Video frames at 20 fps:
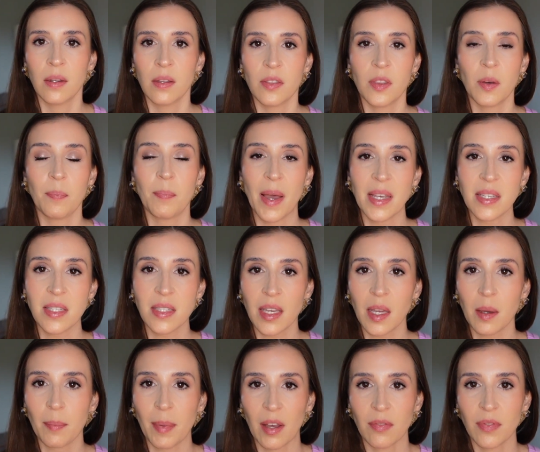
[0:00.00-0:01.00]
The best
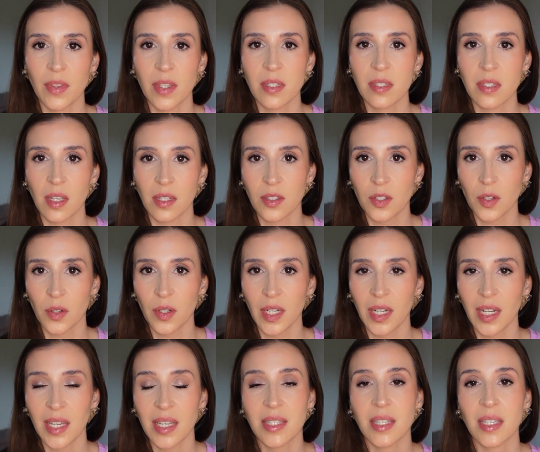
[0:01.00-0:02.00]
thing about this
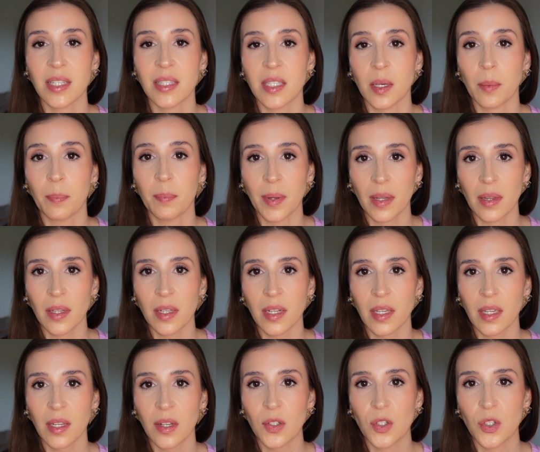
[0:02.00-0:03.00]
sunscreen is its
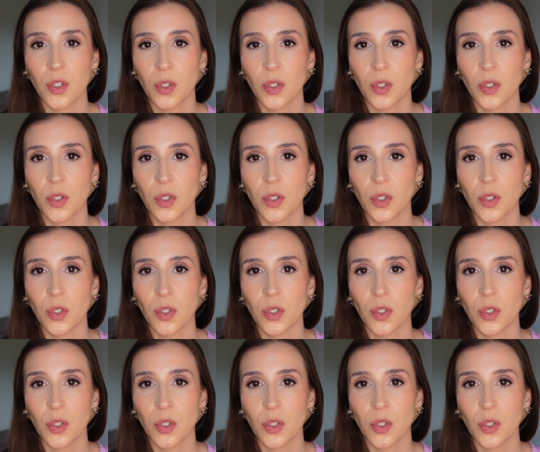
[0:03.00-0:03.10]
ability